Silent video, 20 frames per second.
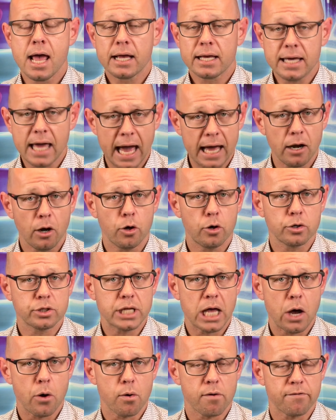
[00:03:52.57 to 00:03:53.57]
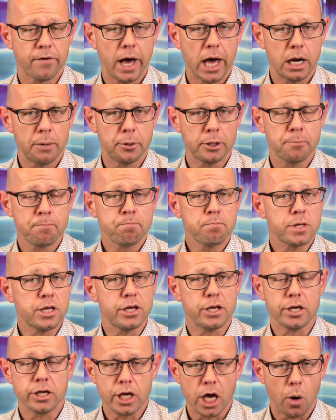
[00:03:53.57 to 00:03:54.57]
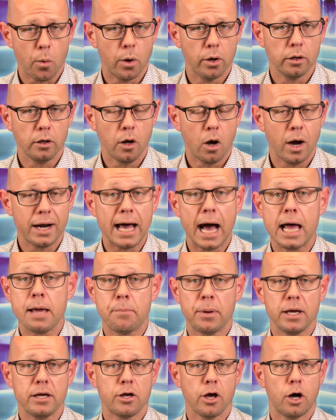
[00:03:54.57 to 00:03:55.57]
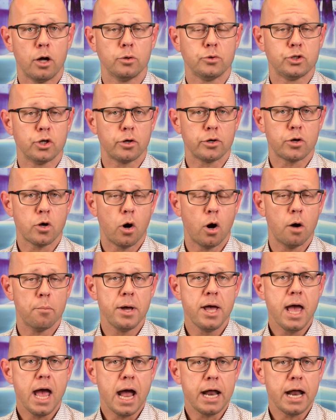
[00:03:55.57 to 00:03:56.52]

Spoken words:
Catalogues are available. You can go online, apgold.com,